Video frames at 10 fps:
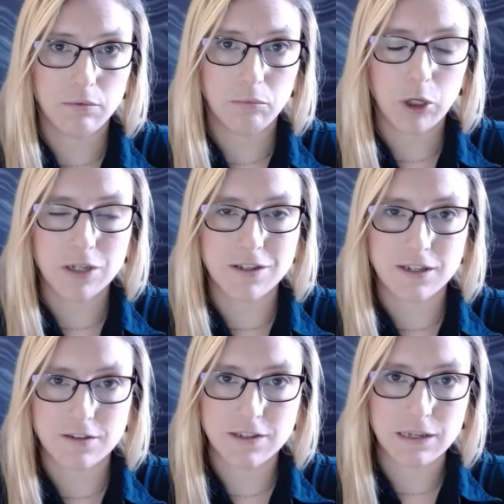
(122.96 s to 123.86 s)
because it
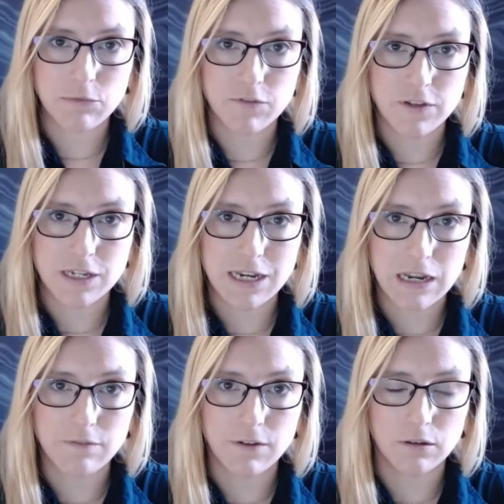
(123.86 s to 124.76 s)
doesn't seem to fit in any
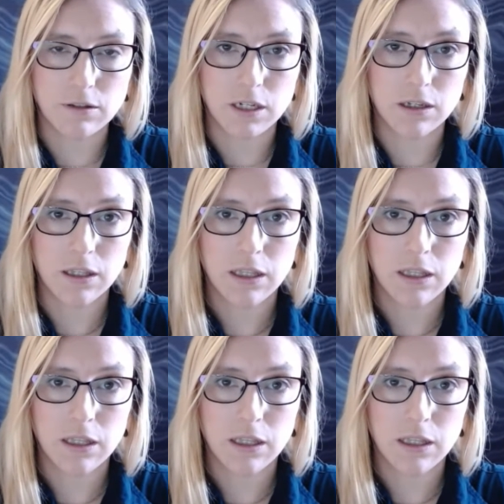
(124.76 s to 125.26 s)
folder.